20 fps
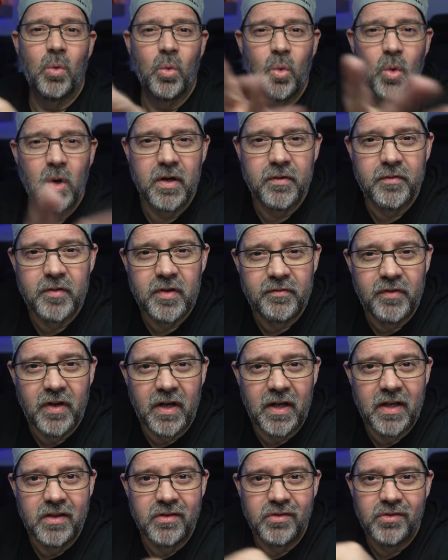a word of
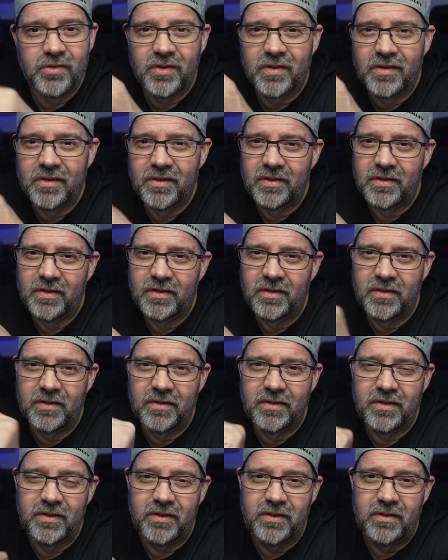advice,
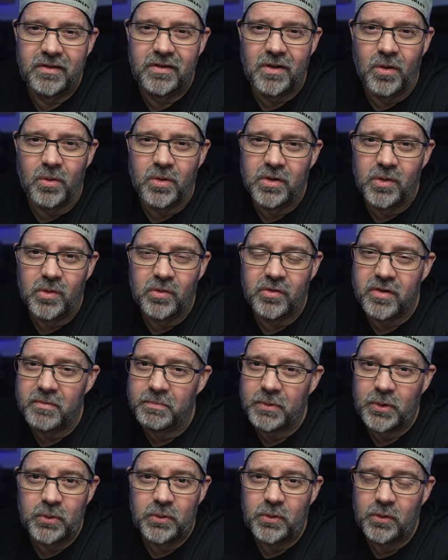don't use the
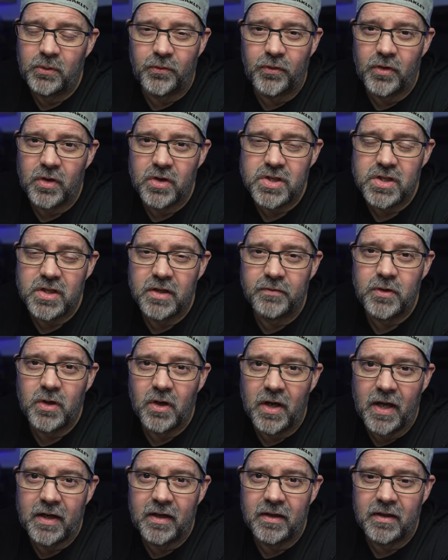Bluetooth version if
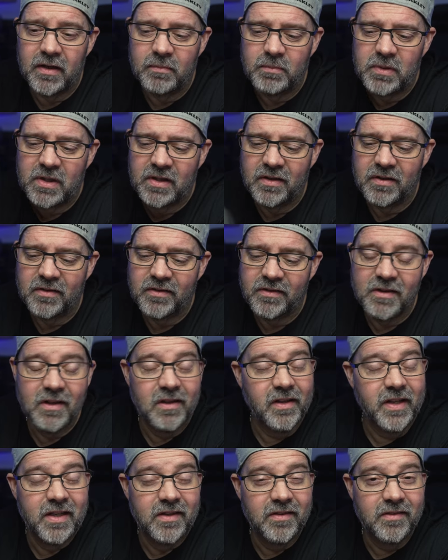you're editing because the
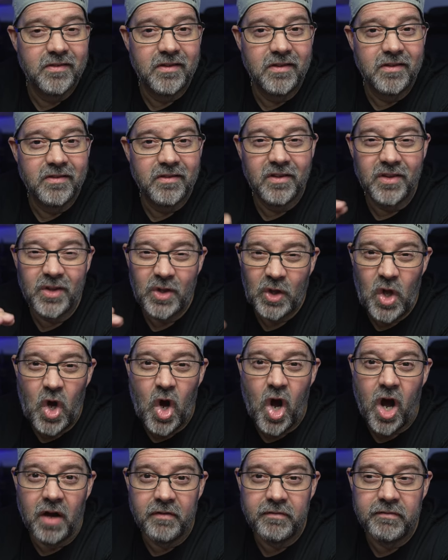latency is a little
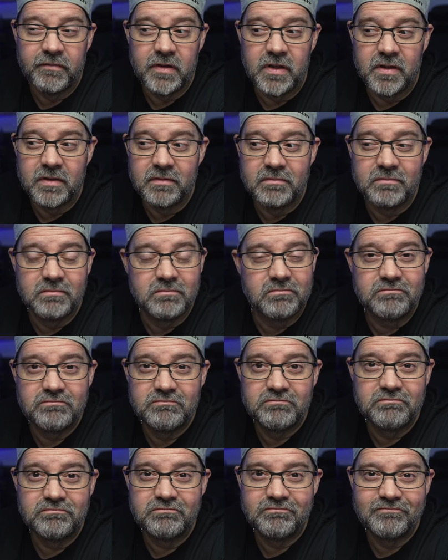off and
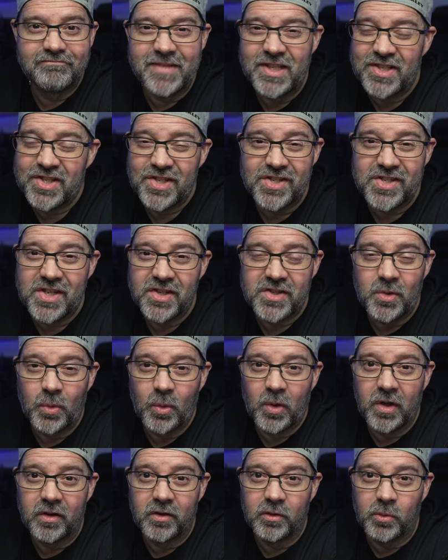it just doesn't
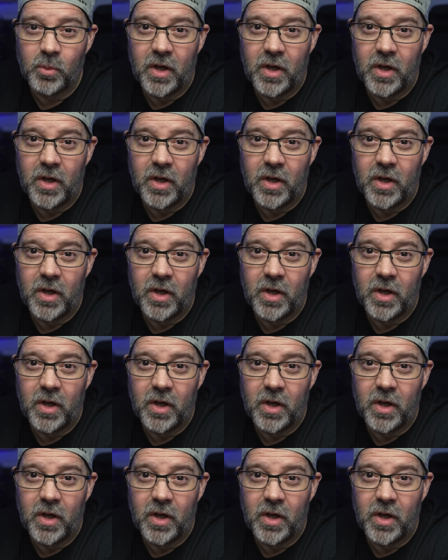work as